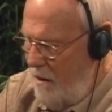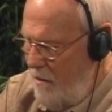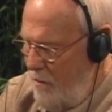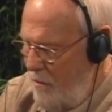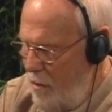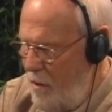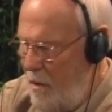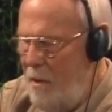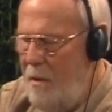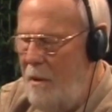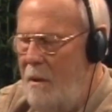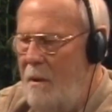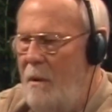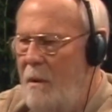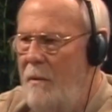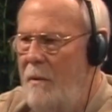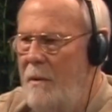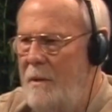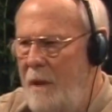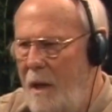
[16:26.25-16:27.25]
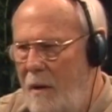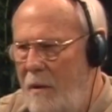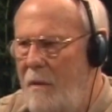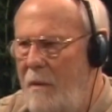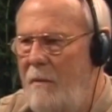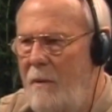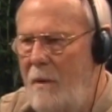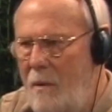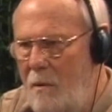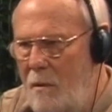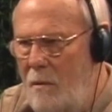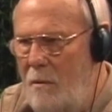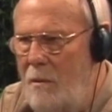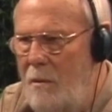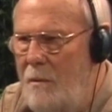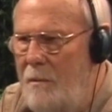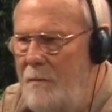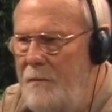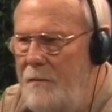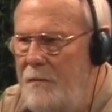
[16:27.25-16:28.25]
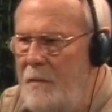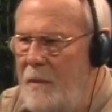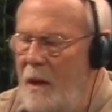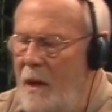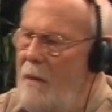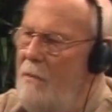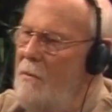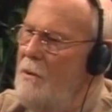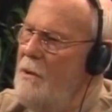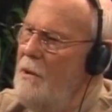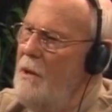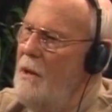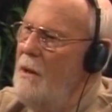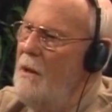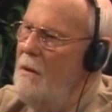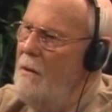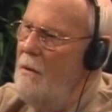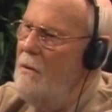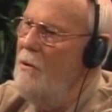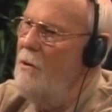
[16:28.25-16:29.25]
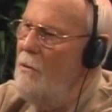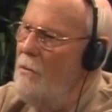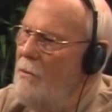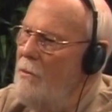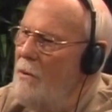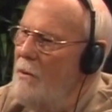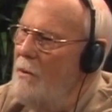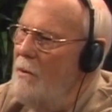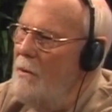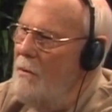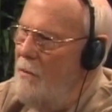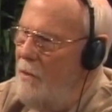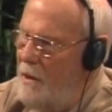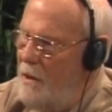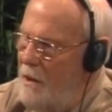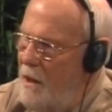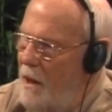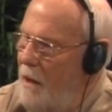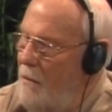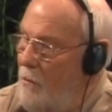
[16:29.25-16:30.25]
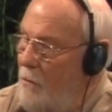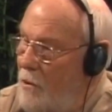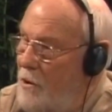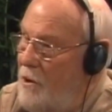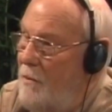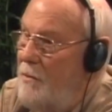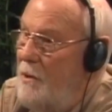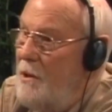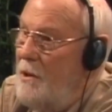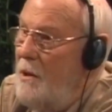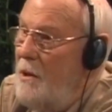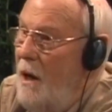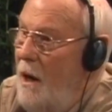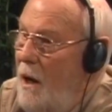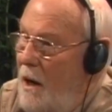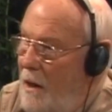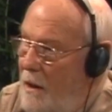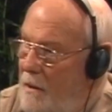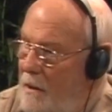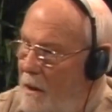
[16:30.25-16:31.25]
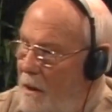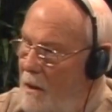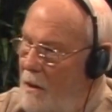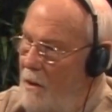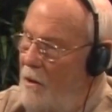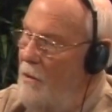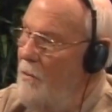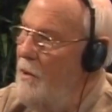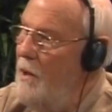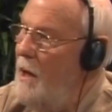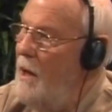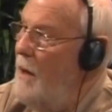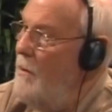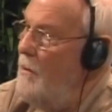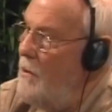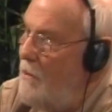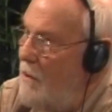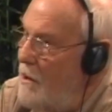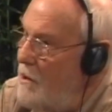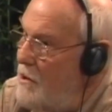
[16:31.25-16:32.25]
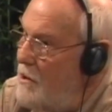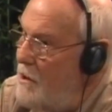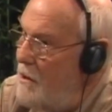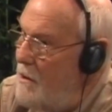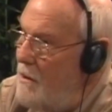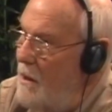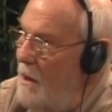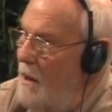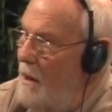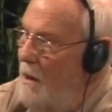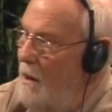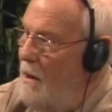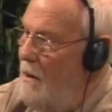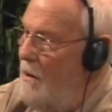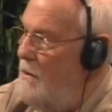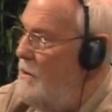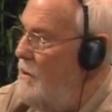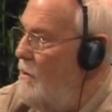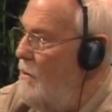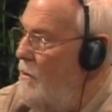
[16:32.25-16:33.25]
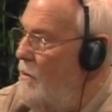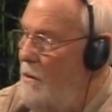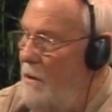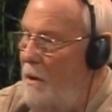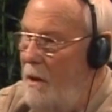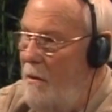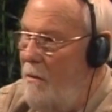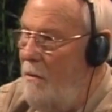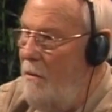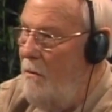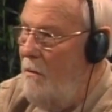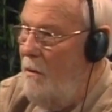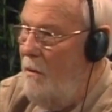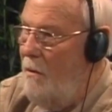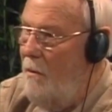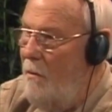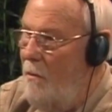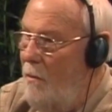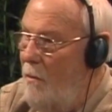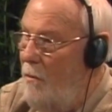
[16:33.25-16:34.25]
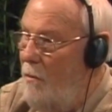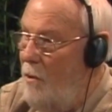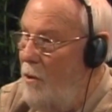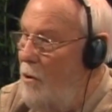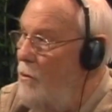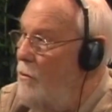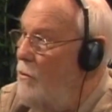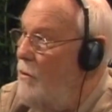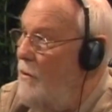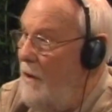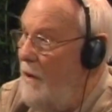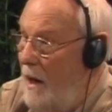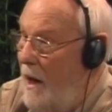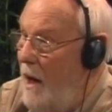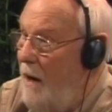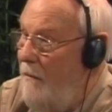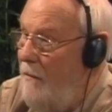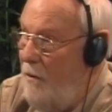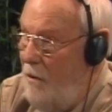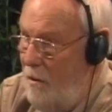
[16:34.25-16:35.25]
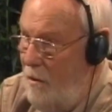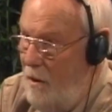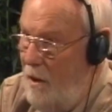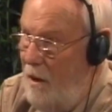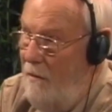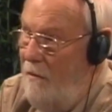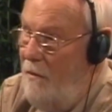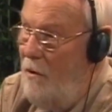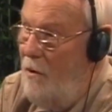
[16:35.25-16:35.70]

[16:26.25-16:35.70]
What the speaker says: a book, The Death of a Guru. He was a guru one time, worshipped as God, who became a Christian. It's the only guru that I ever heard of